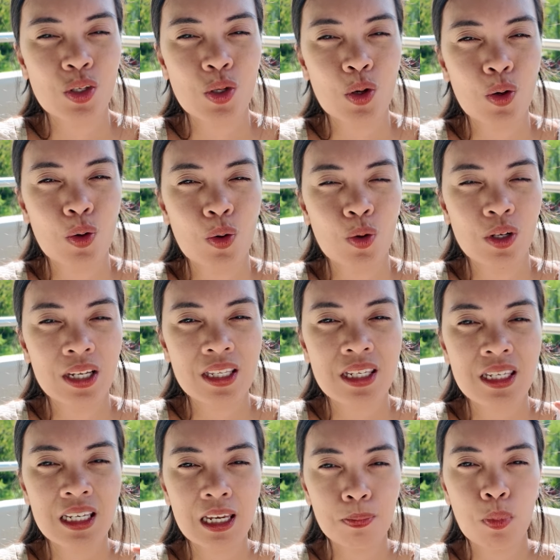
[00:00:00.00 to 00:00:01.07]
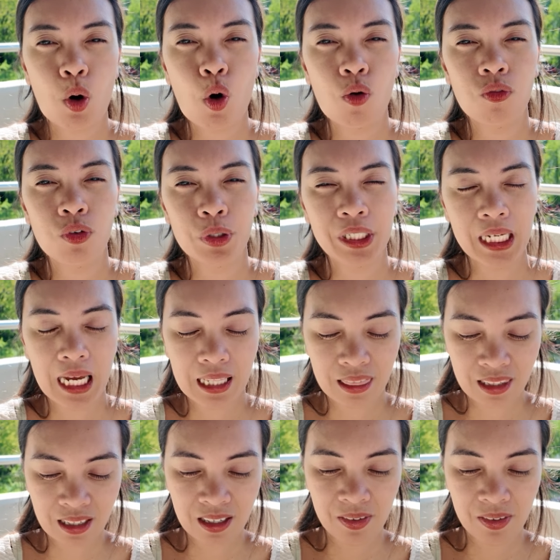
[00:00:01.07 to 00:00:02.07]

So let's keep hope for that.